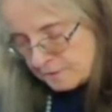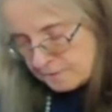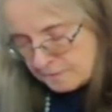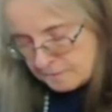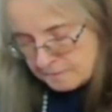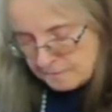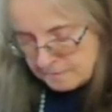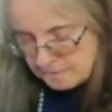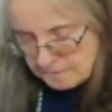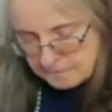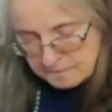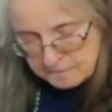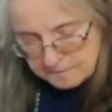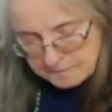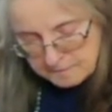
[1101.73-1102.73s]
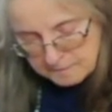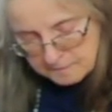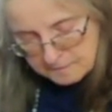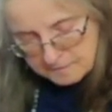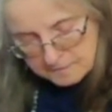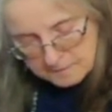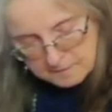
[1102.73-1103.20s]

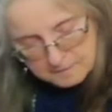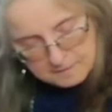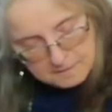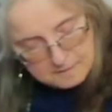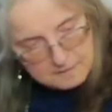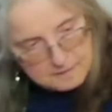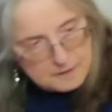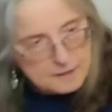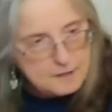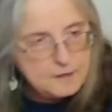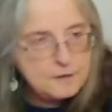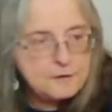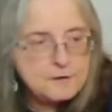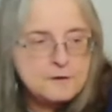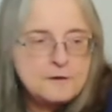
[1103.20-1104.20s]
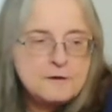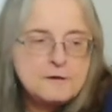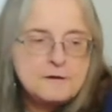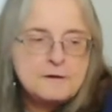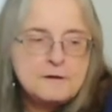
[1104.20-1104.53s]
No one is speaking in this clip.